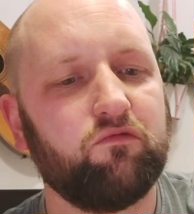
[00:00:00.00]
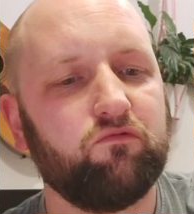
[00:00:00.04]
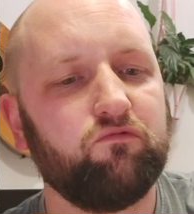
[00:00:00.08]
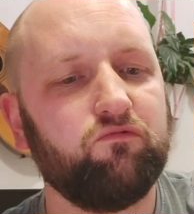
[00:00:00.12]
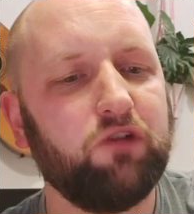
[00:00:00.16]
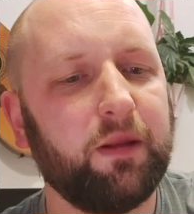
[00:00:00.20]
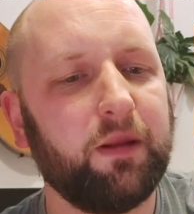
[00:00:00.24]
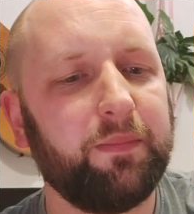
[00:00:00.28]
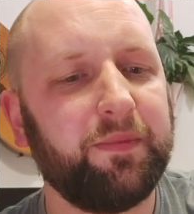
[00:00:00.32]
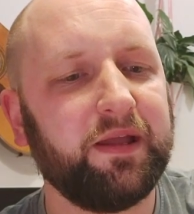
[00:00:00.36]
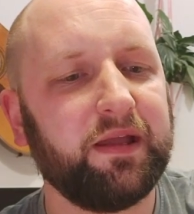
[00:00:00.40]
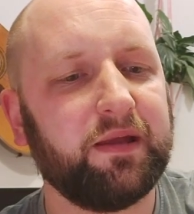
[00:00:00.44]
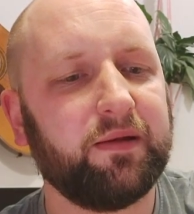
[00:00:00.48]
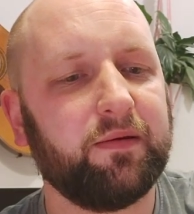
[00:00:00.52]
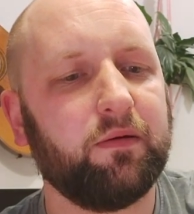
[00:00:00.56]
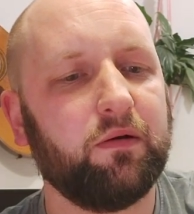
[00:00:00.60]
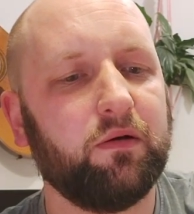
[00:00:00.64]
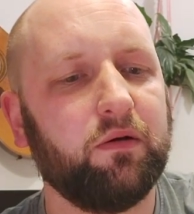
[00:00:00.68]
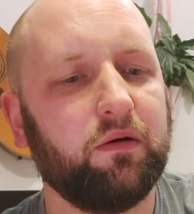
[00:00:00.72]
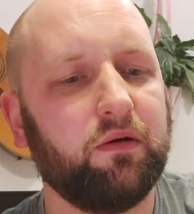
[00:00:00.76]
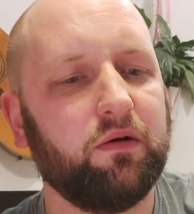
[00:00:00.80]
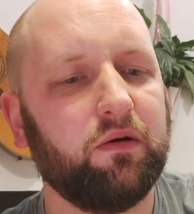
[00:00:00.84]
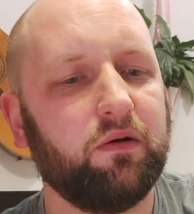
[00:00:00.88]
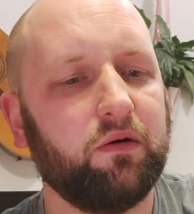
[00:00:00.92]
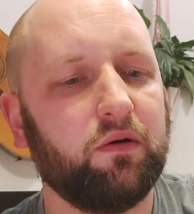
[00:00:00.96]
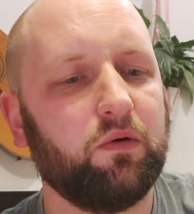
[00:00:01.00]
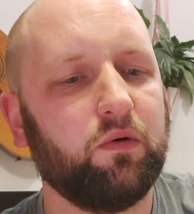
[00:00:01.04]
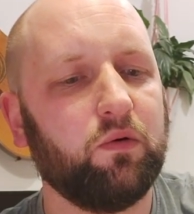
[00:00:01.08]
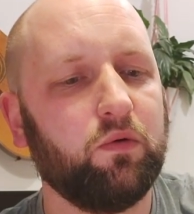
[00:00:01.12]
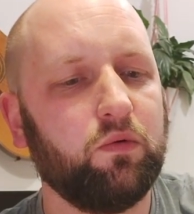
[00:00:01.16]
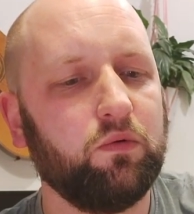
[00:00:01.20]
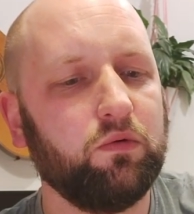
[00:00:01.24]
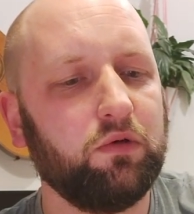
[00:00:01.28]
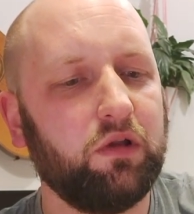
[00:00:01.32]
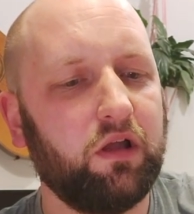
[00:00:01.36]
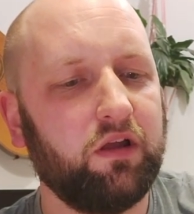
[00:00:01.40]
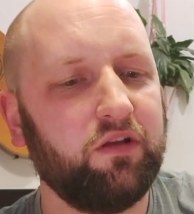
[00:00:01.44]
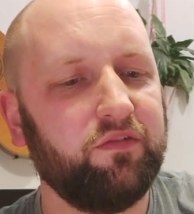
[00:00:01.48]
rub it
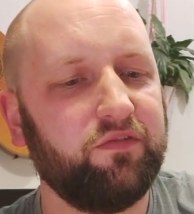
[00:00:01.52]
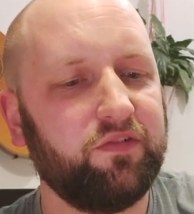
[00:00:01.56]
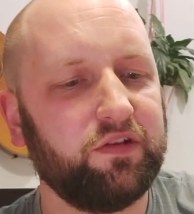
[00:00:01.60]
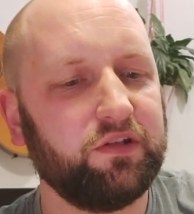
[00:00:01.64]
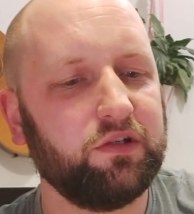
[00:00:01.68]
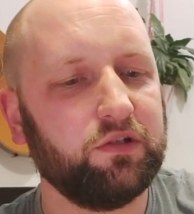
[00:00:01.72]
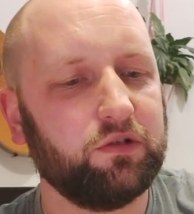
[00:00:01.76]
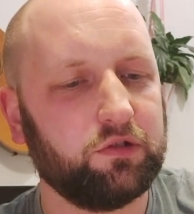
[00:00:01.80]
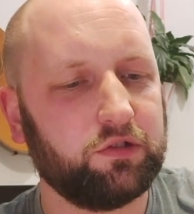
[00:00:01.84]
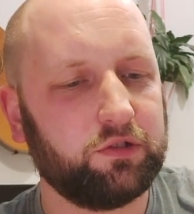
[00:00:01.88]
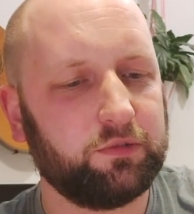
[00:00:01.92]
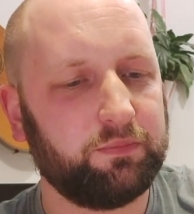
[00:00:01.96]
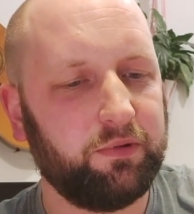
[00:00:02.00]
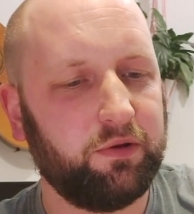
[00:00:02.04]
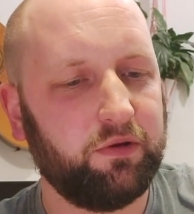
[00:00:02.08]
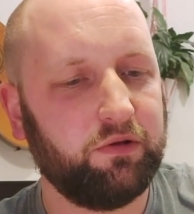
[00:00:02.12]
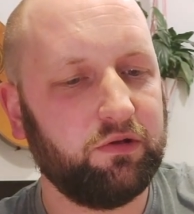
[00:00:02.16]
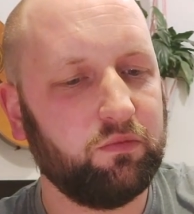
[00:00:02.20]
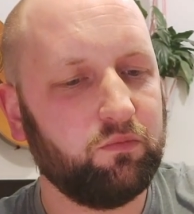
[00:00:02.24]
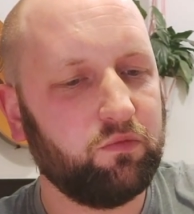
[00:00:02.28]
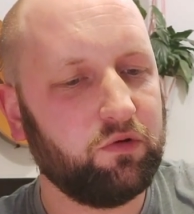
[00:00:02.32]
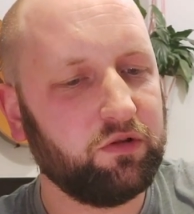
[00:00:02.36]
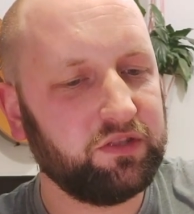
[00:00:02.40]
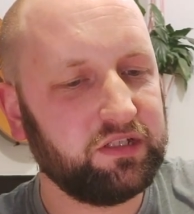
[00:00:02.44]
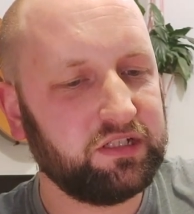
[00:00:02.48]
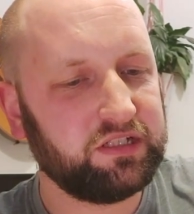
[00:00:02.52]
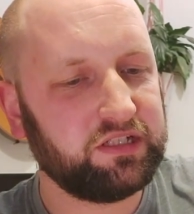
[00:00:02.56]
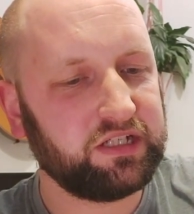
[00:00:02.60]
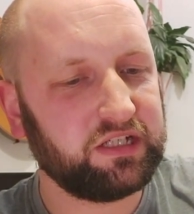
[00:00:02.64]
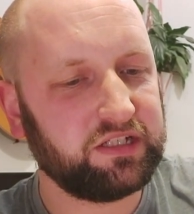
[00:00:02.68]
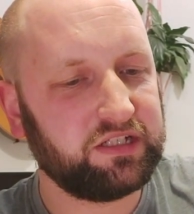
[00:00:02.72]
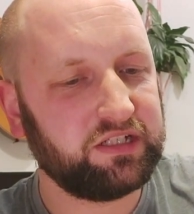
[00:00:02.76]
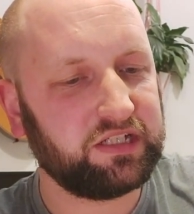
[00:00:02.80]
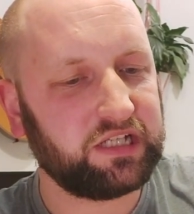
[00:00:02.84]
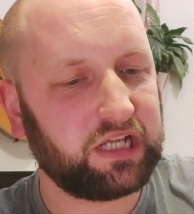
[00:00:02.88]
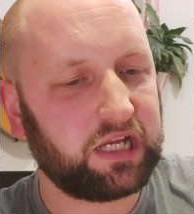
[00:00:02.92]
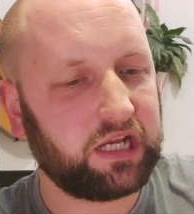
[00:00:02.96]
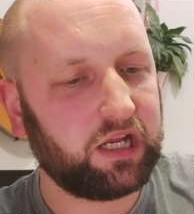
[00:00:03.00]
all over your spoon. And what this
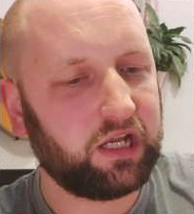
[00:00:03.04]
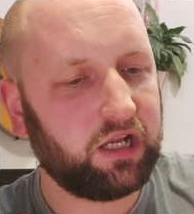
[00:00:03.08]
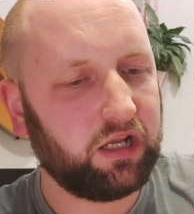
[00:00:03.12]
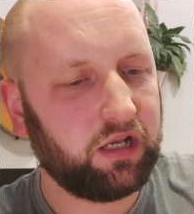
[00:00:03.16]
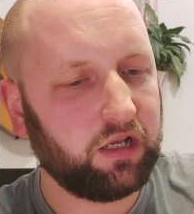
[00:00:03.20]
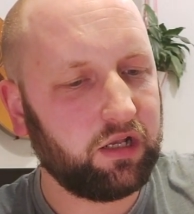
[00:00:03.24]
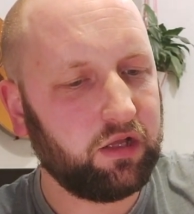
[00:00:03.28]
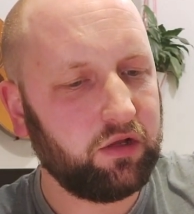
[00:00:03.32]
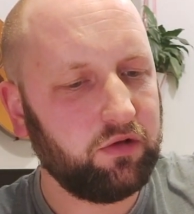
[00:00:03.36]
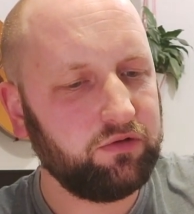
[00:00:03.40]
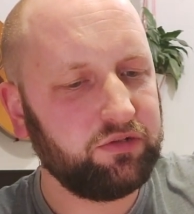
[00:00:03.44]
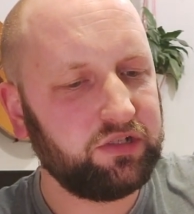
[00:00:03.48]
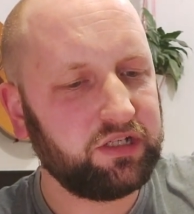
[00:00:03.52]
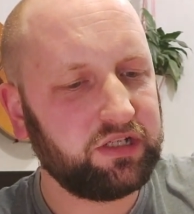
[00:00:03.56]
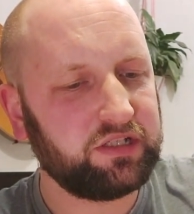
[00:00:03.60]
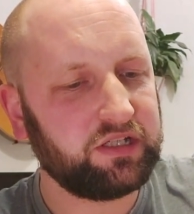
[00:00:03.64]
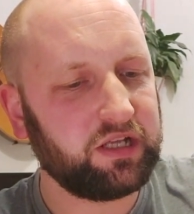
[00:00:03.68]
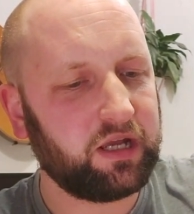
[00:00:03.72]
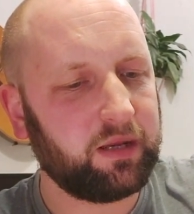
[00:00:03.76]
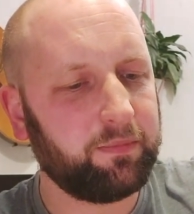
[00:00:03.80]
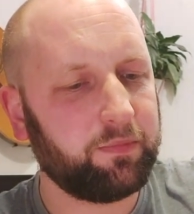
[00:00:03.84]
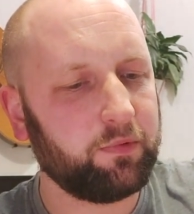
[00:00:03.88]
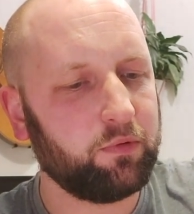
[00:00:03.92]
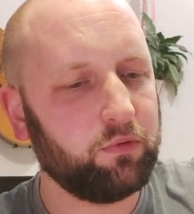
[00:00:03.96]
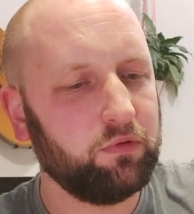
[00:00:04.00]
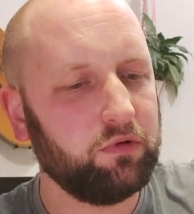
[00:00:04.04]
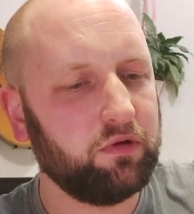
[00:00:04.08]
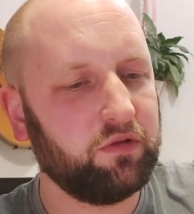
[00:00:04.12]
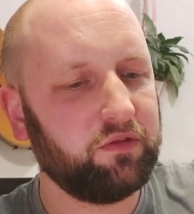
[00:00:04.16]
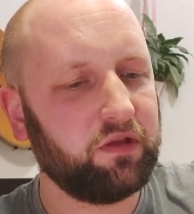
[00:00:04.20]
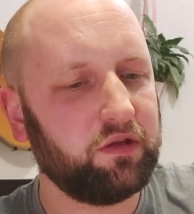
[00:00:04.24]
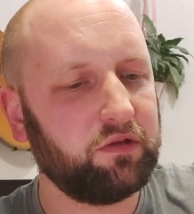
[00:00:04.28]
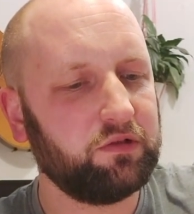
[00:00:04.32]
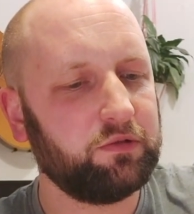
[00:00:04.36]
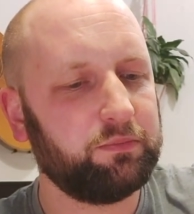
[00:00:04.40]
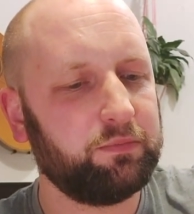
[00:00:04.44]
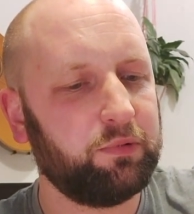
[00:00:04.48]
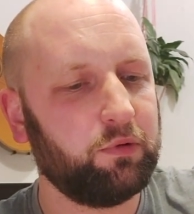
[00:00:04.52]
does is it closes up all of
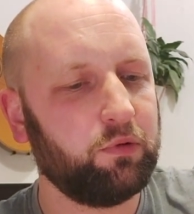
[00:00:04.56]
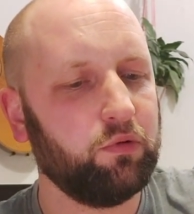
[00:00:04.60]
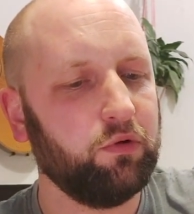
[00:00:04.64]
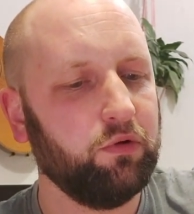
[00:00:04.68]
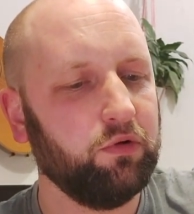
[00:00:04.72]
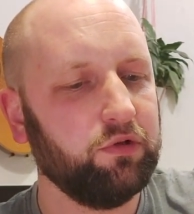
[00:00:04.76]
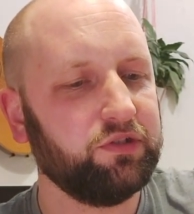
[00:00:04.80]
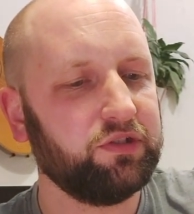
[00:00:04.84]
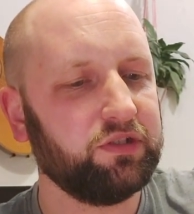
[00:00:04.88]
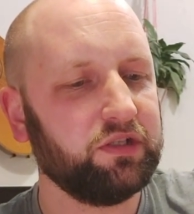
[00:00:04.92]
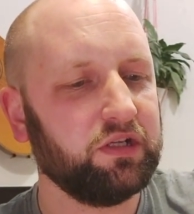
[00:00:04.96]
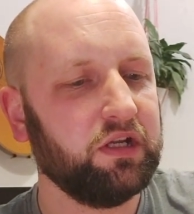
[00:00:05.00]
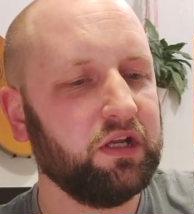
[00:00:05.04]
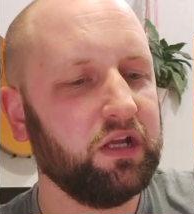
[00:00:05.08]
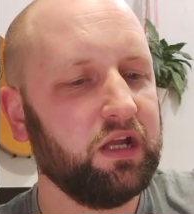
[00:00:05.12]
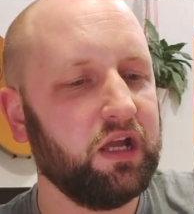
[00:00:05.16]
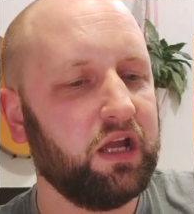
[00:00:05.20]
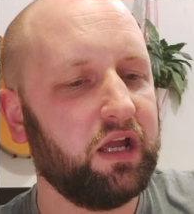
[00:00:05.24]
those pores.